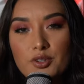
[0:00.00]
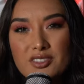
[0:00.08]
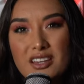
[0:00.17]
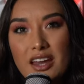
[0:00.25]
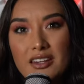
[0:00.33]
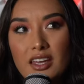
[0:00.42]

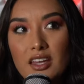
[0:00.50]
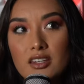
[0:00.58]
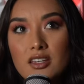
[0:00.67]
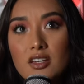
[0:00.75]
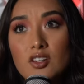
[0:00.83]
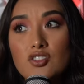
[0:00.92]
sign
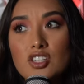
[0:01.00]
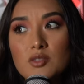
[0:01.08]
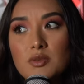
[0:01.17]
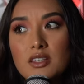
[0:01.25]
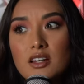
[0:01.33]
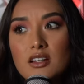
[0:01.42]
in, just
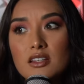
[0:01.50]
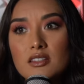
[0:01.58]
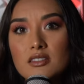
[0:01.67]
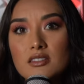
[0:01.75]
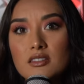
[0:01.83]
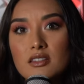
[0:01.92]

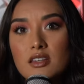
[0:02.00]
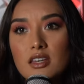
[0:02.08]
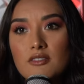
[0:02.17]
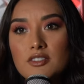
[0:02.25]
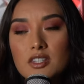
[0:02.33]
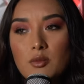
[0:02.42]
because
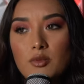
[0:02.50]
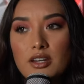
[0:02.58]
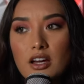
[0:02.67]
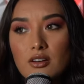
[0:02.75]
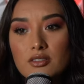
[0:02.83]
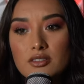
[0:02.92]
if someone
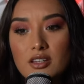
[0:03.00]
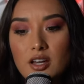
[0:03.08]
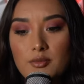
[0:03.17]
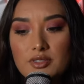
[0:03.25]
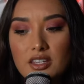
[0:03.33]
else comes